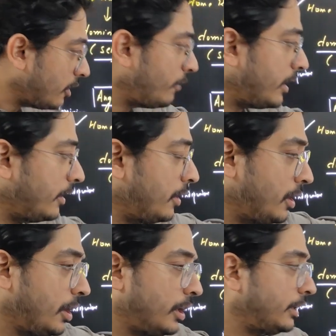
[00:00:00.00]
here where
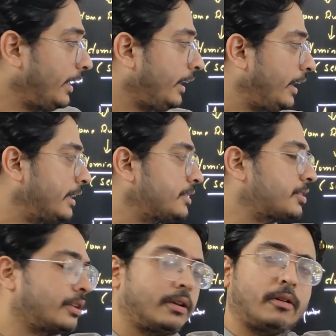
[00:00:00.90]
the
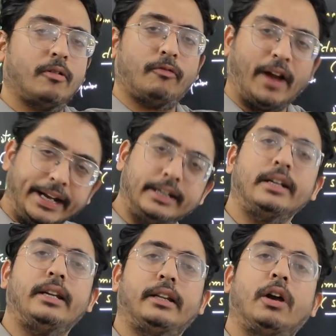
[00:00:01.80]
Indians
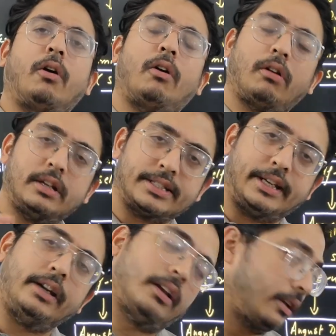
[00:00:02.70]
finally, they all
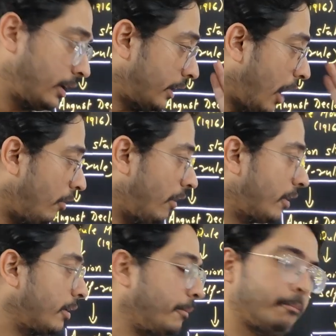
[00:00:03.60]
said, now
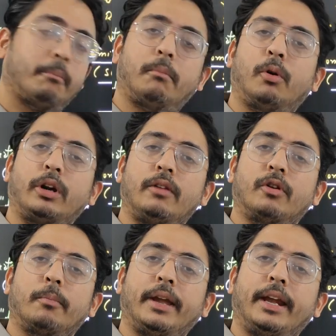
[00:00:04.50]
our motive
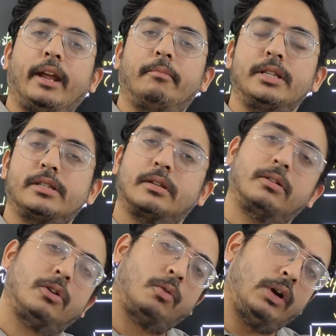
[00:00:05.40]
or main aim is,
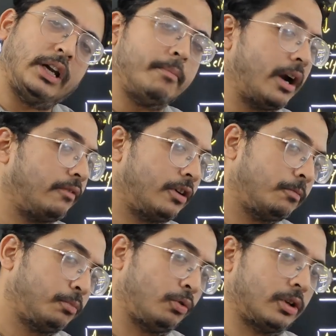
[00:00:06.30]
we'll demand for
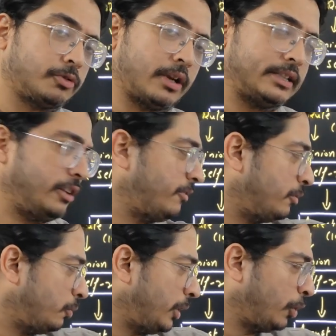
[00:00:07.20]
Purna Swaraj. If
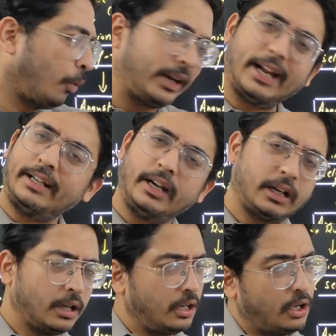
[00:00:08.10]
we don't get it,